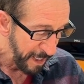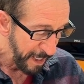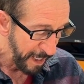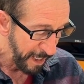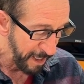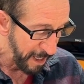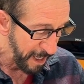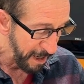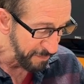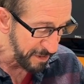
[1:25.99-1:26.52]

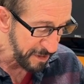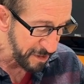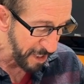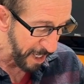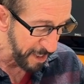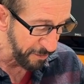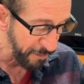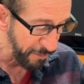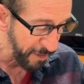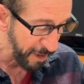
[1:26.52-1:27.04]
and every
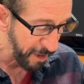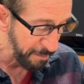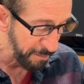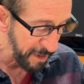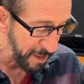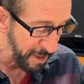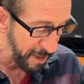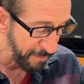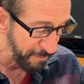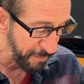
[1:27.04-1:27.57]
title that can
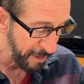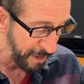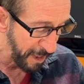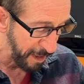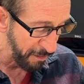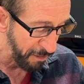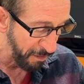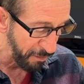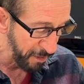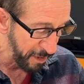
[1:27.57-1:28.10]
be given,
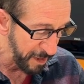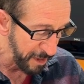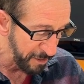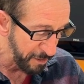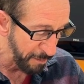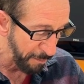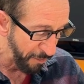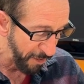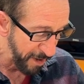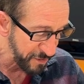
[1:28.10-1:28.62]
not only in
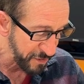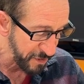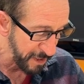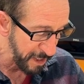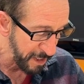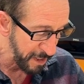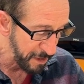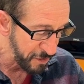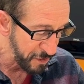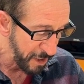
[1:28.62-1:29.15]
the present
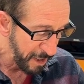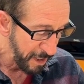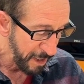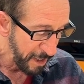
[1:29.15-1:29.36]
age,